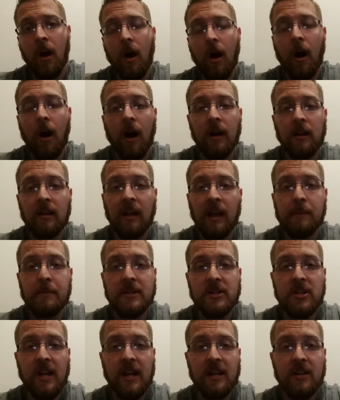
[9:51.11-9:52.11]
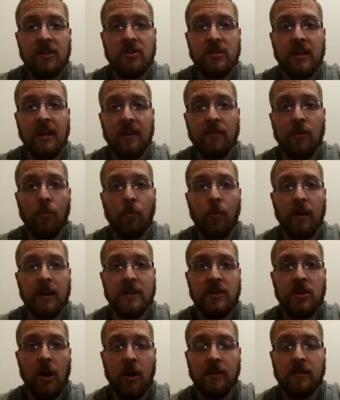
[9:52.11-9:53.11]
Climate change, if you want
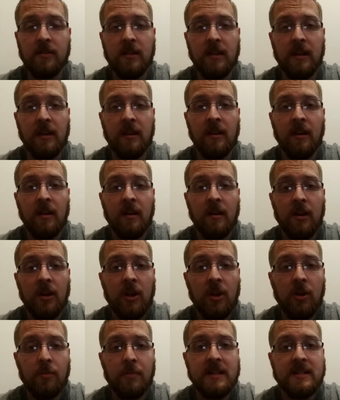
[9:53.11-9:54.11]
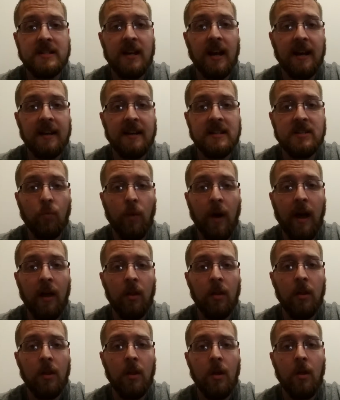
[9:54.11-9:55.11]
to talk the human side as well,